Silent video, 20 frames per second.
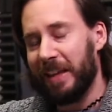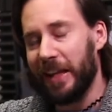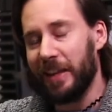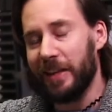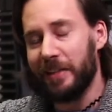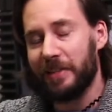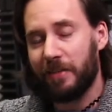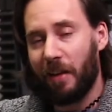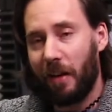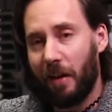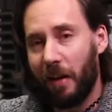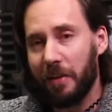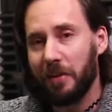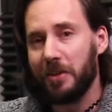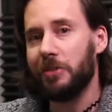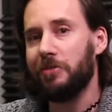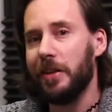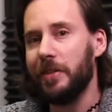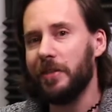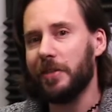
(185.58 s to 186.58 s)
It's kind of
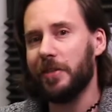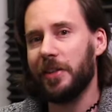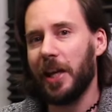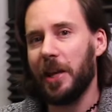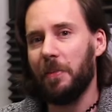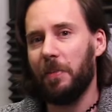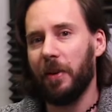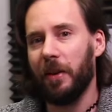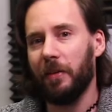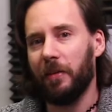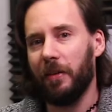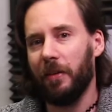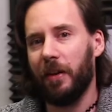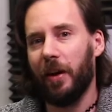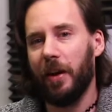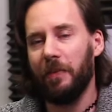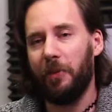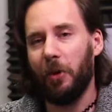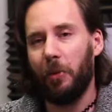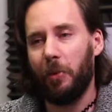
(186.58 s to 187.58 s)
strange to say, but
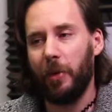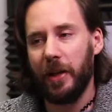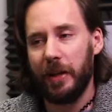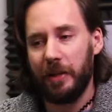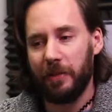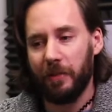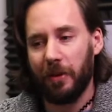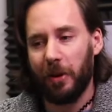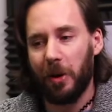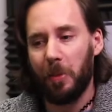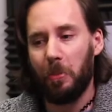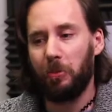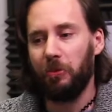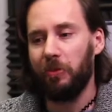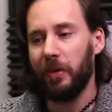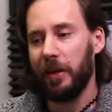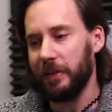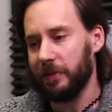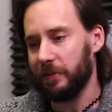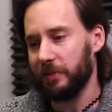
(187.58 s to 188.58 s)
I feel we
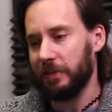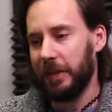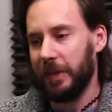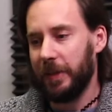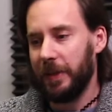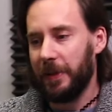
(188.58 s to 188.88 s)
operate